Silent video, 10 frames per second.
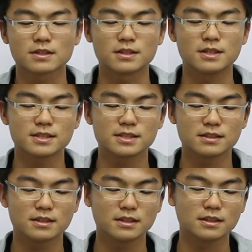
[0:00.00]

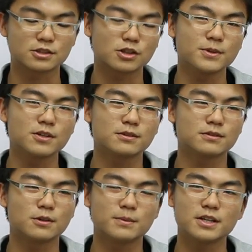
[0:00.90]
because the Scorpion
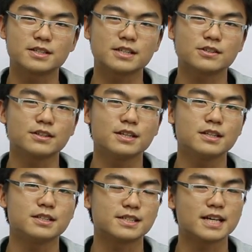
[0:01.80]
robot is
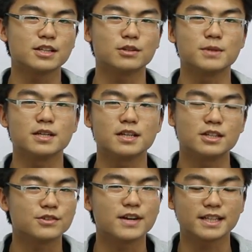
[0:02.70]
actually designed to be
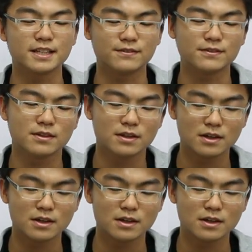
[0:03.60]
interactive.